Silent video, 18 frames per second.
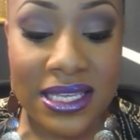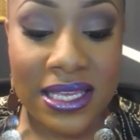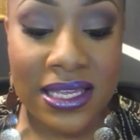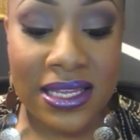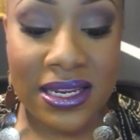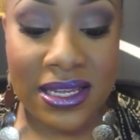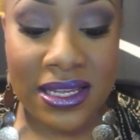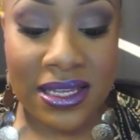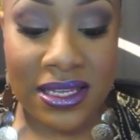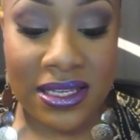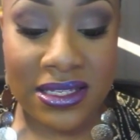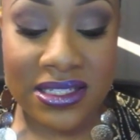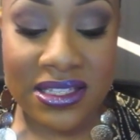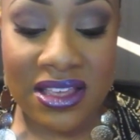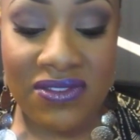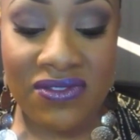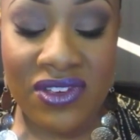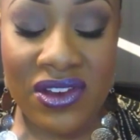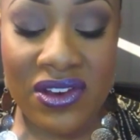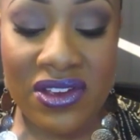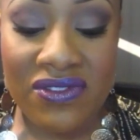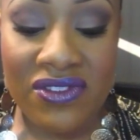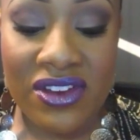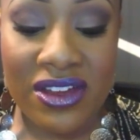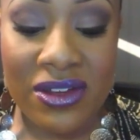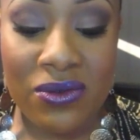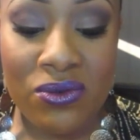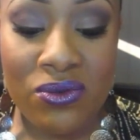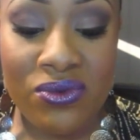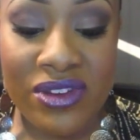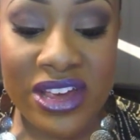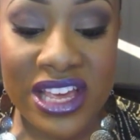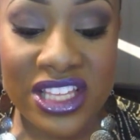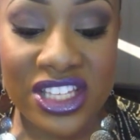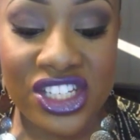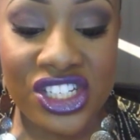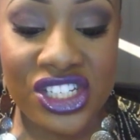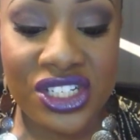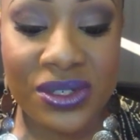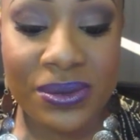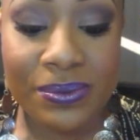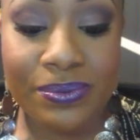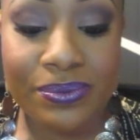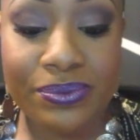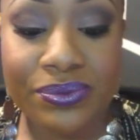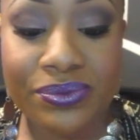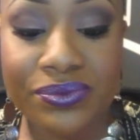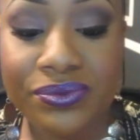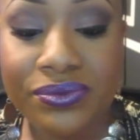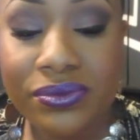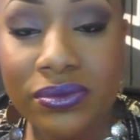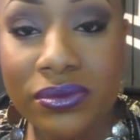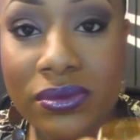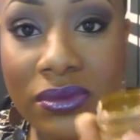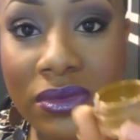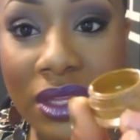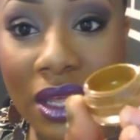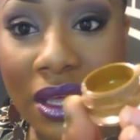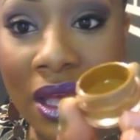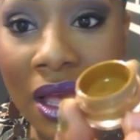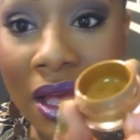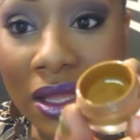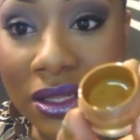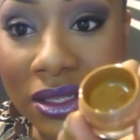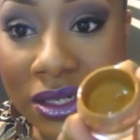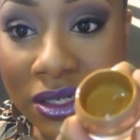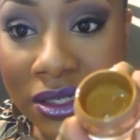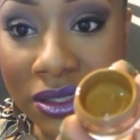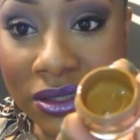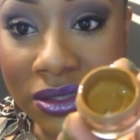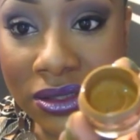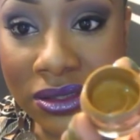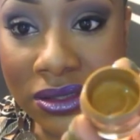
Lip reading: it is a very rich color.